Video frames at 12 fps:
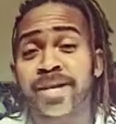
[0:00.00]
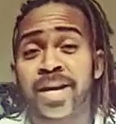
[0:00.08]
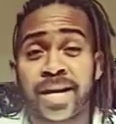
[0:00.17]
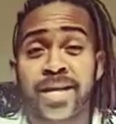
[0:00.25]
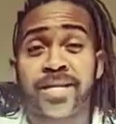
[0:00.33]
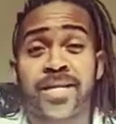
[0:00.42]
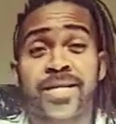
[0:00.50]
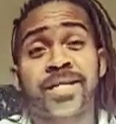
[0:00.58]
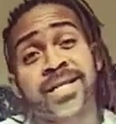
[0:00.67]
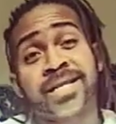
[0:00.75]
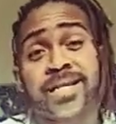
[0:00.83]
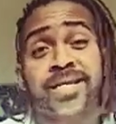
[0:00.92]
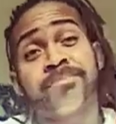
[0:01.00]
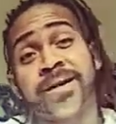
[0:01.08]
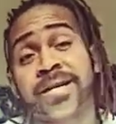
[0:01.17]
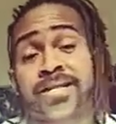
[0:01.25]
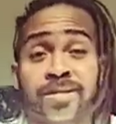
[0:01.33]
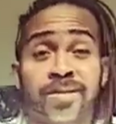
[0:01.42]
and it does
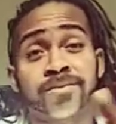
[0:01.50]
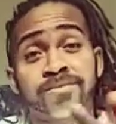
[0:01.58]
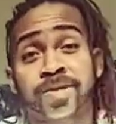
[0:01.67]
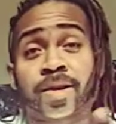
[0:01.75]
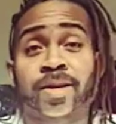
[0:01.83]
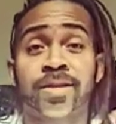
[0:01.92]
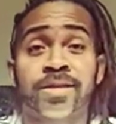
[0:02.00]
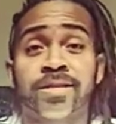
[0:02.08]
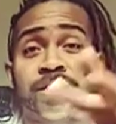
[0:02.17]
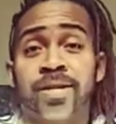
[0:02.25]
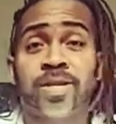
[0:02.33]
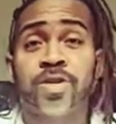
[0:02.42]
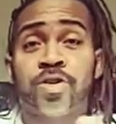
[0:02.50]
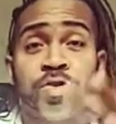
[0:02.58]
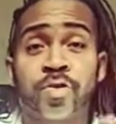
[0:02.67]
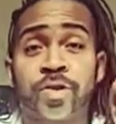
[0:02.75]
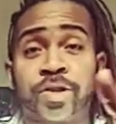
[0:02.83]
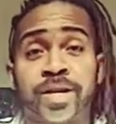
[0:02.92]
make some certain
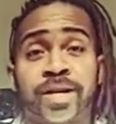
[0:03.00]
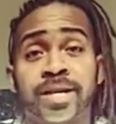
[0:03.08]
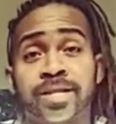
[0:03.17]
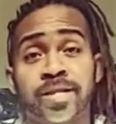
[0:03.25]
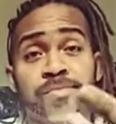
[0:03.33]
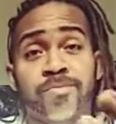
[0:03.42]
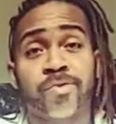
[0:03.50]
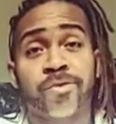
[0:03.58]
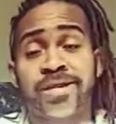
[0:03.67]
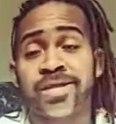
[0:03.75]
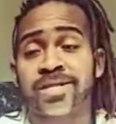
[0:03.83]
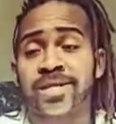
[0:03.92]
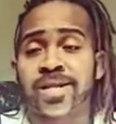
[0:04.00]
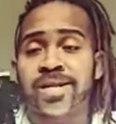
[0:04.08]
newer theories to the movies.